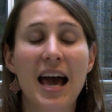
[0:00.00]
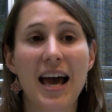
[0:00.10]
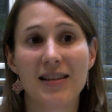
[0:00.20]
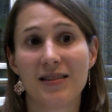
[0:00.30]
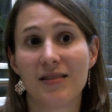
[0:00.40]

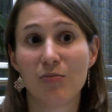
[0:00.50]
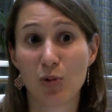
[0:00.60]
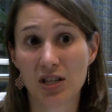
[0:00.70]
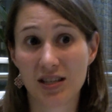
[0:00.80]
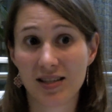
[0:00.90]
And
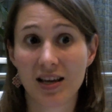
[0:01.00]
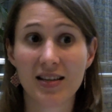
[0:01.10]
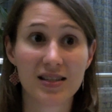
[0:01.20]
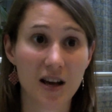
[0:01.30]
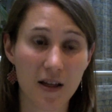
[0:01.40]
we
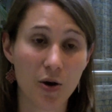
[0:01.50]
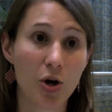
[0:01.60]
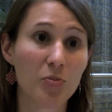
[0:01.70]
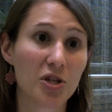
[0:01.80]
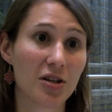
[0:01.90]
discussed other
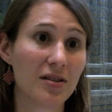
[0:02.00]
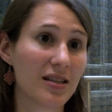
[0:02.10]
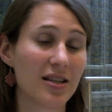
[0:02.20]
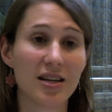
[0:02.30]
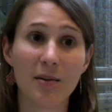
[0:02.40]
options,
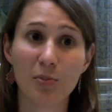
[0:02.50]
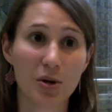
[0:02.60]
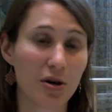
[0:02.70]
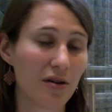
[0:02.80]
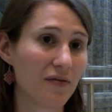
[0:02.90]
and a
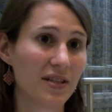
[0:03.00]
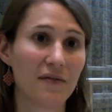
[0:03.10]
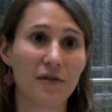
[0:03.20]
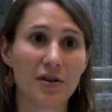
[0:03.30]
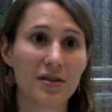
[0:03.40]
number of
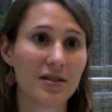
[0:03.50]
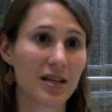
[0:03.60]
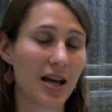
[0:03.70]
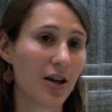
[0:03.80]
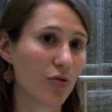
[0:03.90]
different
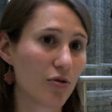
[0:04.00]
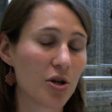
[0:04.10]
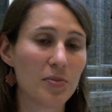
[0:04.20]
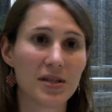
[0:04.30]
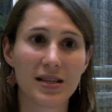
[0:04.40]

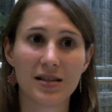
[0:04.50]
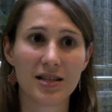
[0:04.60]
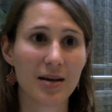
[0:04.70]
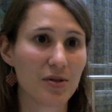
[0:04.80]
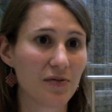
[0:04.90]
groups and
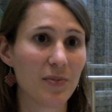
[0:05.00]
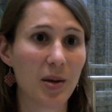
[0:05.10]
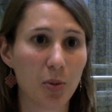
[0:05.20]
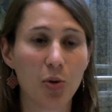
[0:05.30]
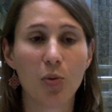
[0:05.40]
types of
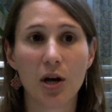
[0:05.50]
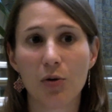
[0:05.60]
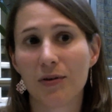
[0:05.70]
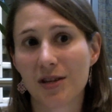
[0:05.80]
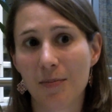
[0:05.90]
people were
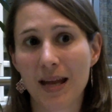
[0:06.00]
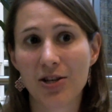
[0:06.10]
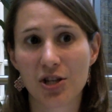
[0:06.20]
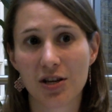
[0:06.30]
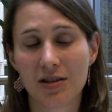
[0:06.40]
also
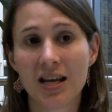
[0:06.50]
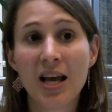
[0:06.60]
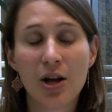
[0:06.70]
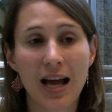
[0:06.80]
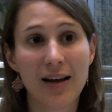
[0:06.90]
mentioned,
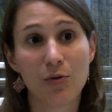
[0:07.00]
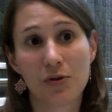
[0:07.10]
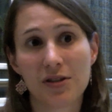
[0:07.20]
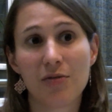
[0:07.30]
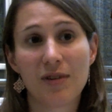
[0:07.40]
and
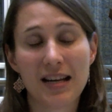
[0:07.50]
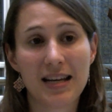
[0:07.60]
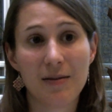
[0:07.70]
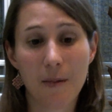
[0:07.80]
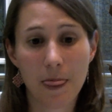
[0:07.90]
also really